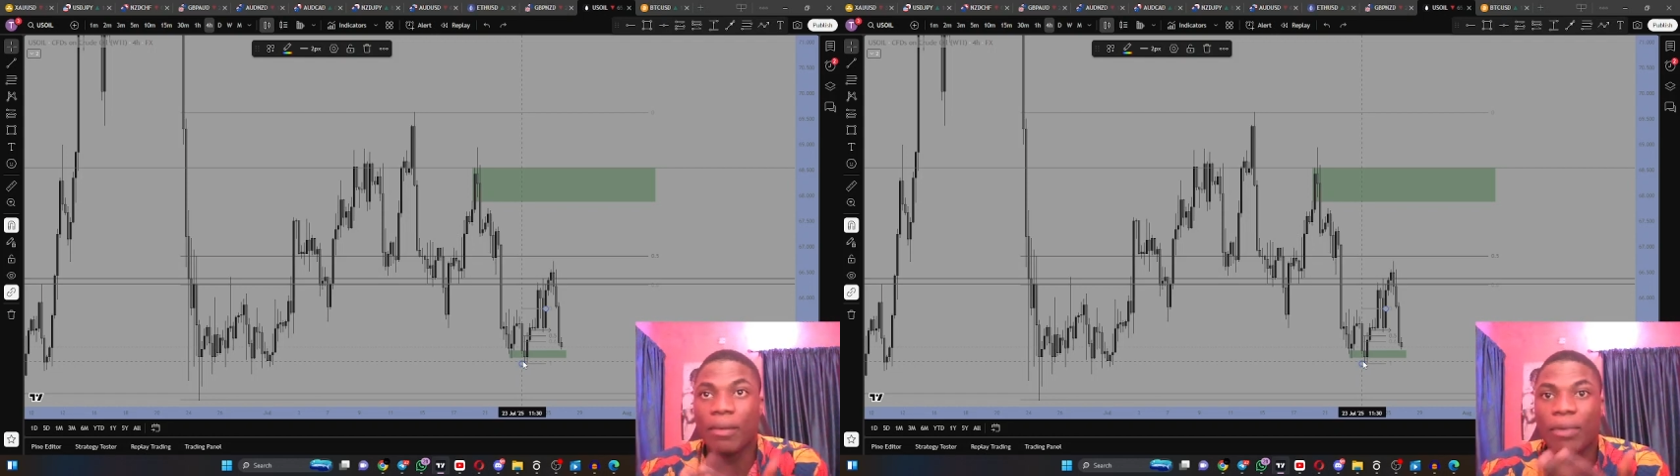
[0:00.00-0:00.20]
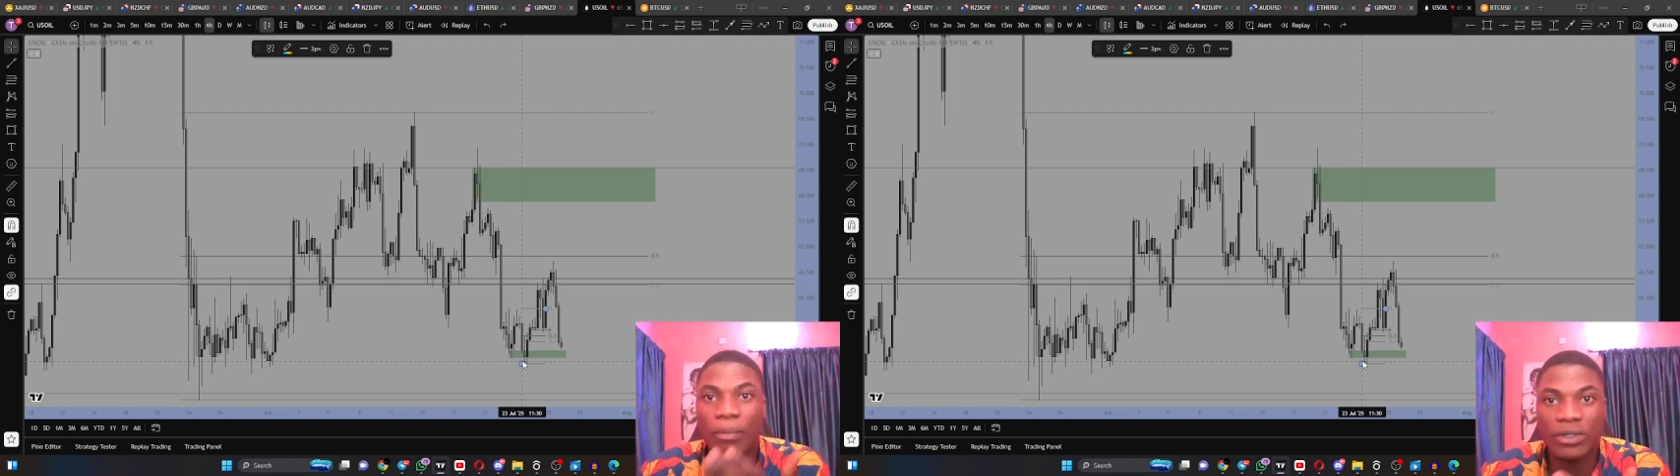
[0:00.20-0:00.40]

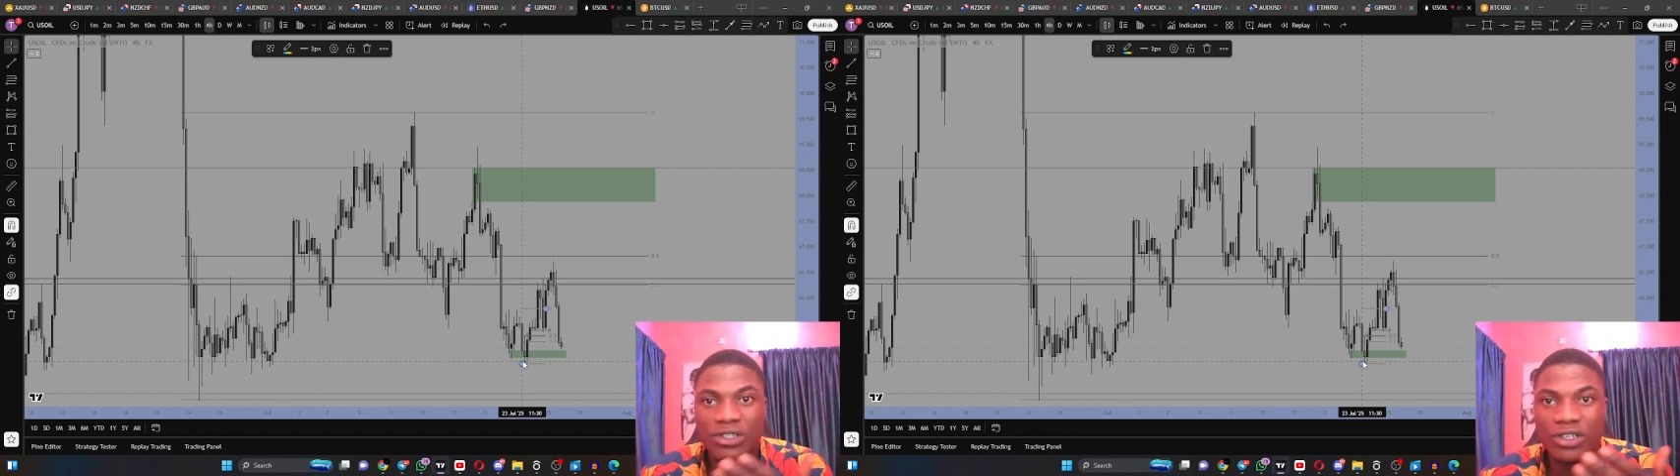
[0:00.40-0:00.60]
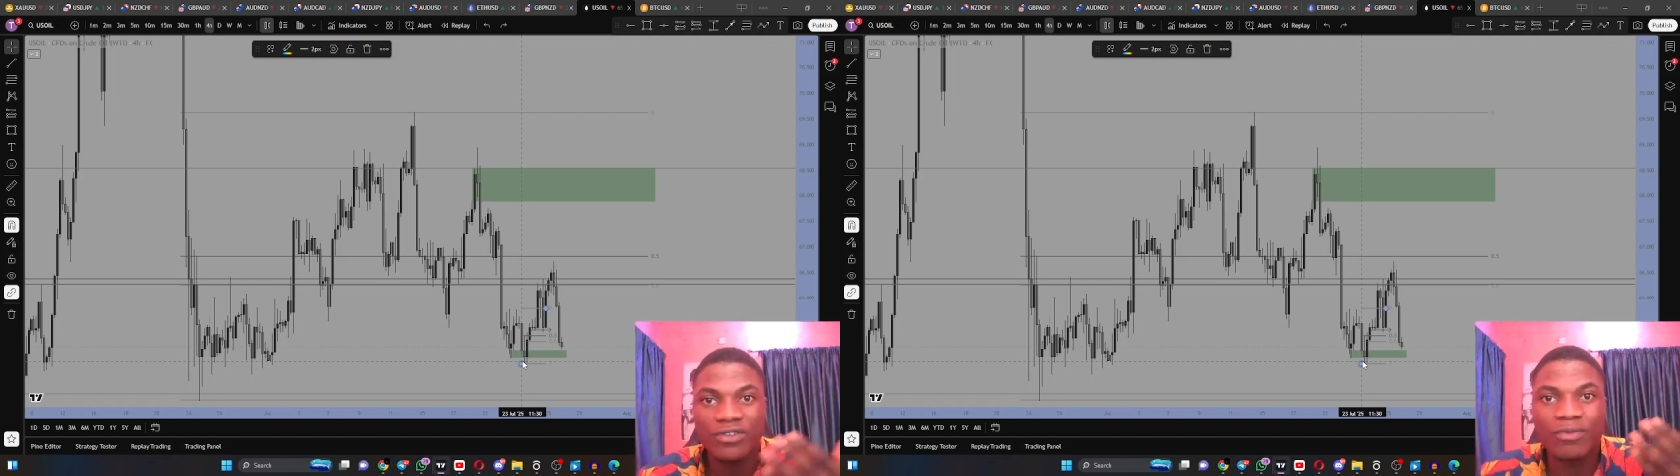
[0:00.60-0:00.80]
by
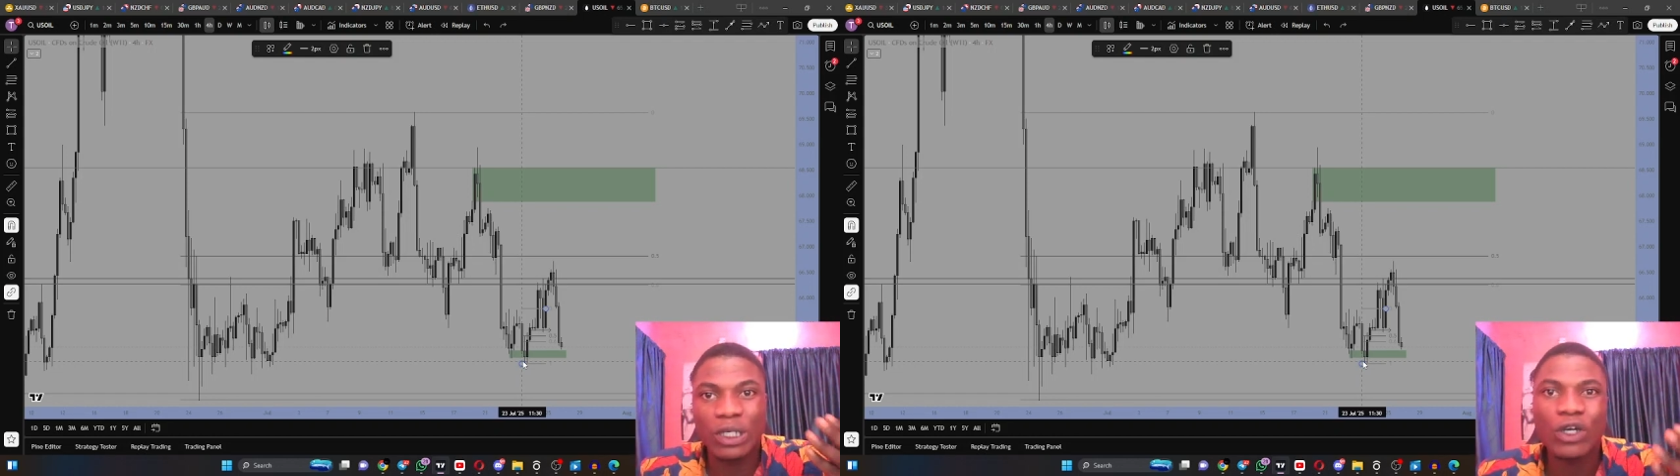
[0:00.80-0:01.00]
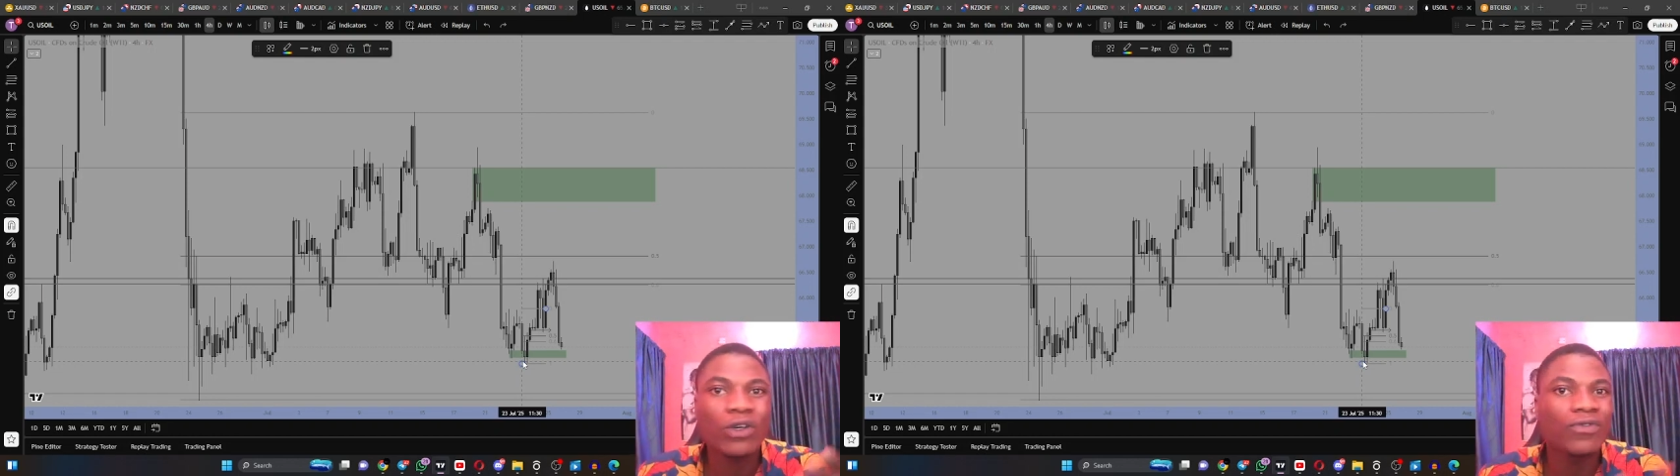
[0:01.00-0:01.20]
myself,
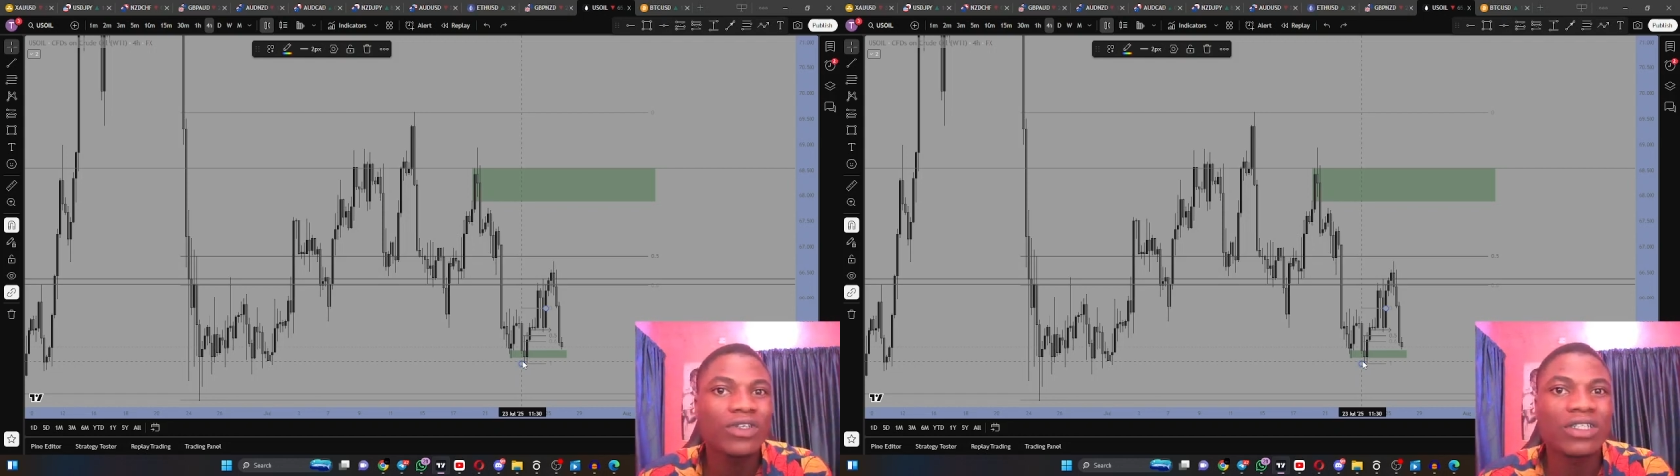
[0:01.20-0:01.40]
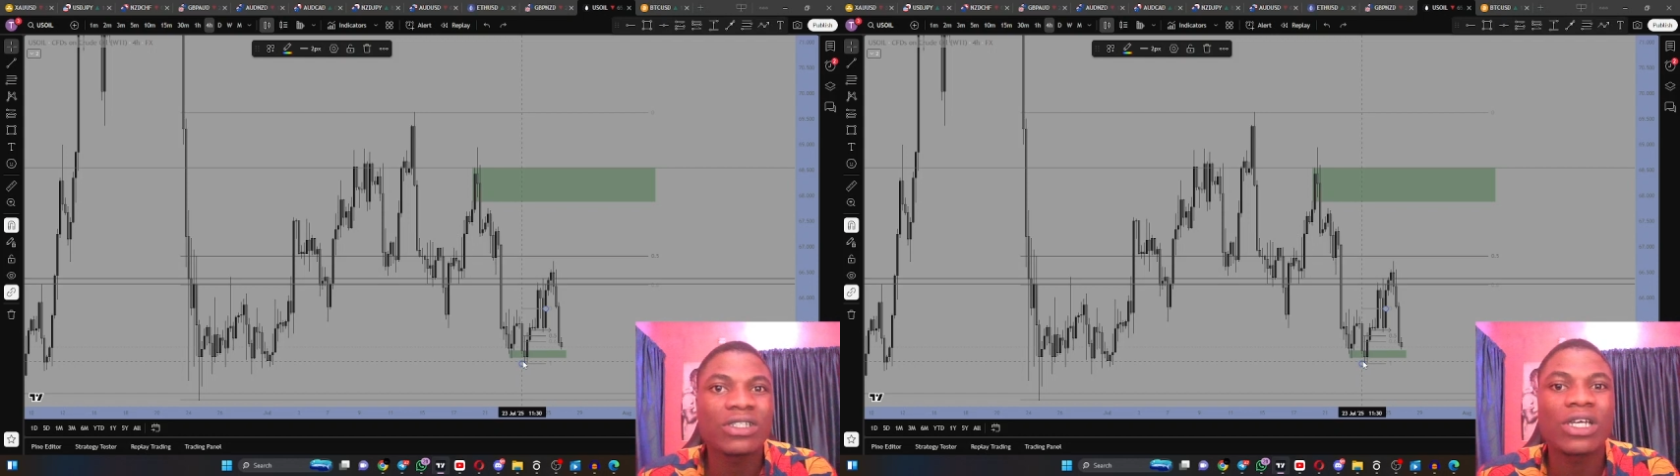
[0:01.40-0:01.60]
being
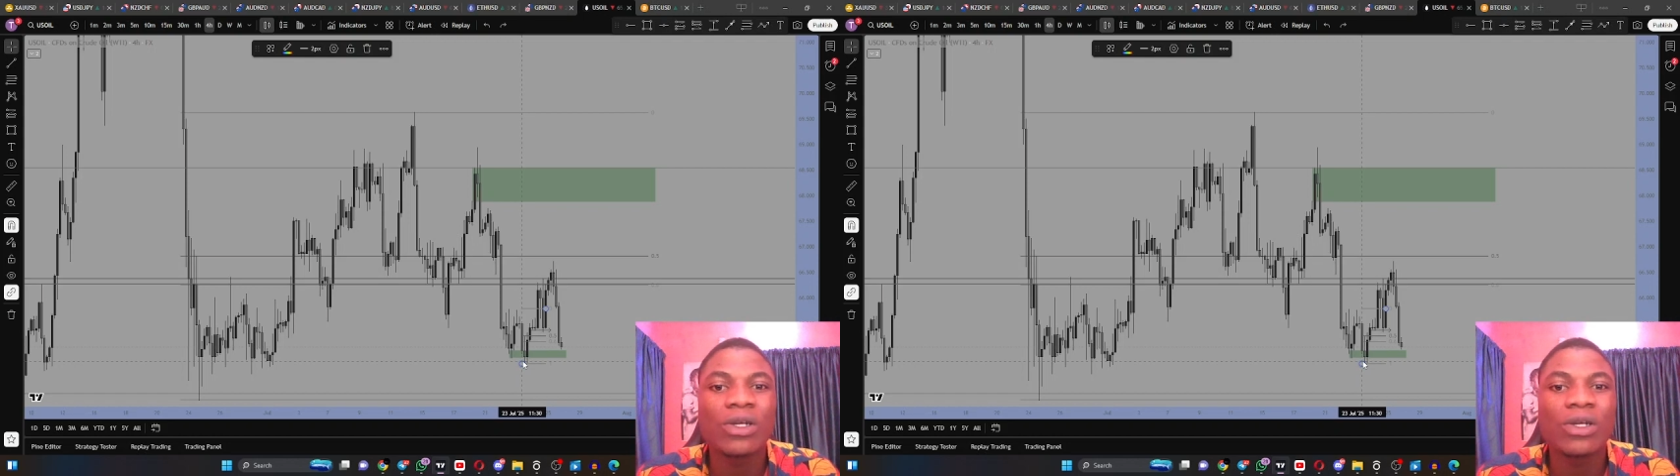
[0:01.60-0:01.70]
confident